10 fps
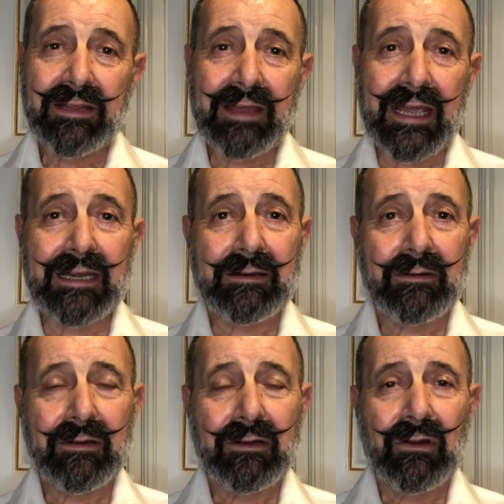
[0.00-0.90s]
then
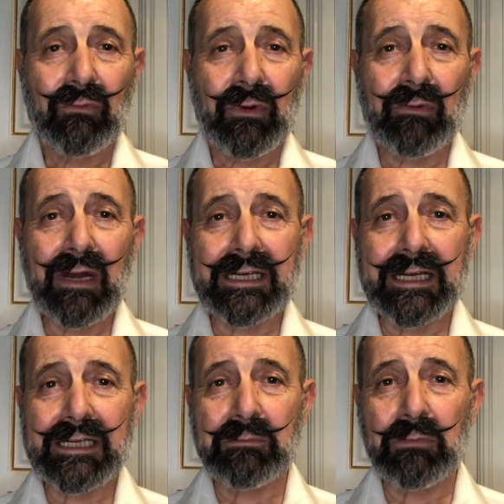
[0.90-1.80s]
we really
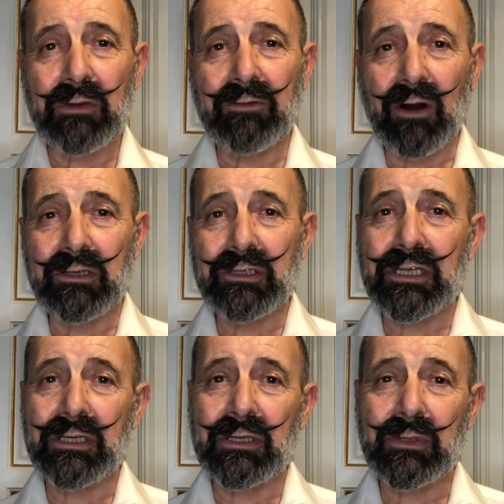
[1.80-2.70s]
need to move on
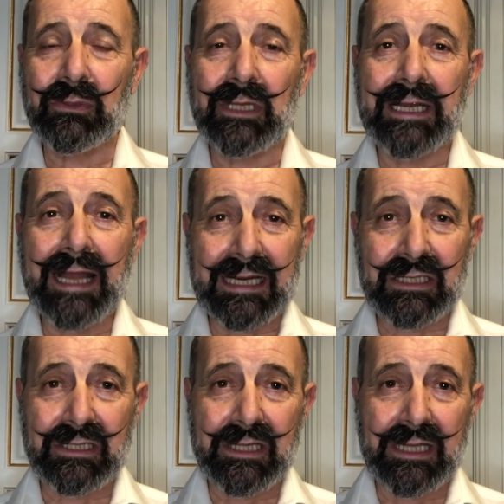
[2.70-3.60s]
to the
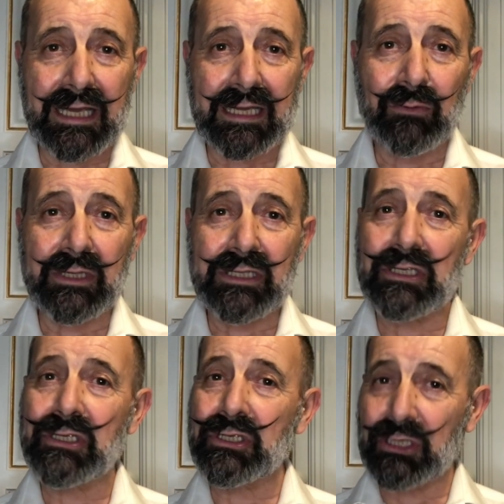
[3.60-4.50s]
next thing, which
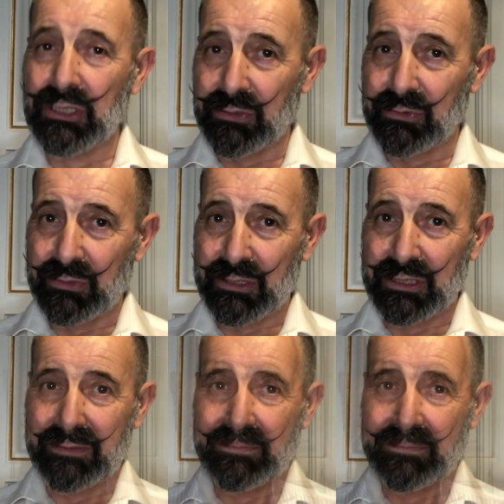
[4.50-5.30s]
is shoes.